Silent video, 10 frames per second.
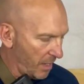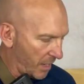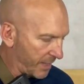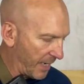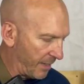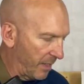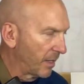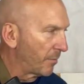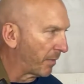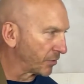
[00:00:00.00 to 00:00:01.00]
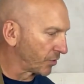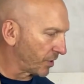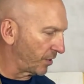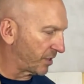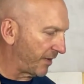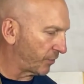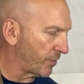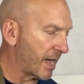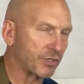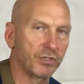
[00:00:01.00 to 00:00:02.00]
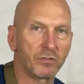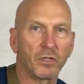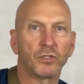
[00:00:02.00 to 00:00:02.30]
Again, muzzle's in a safe direction,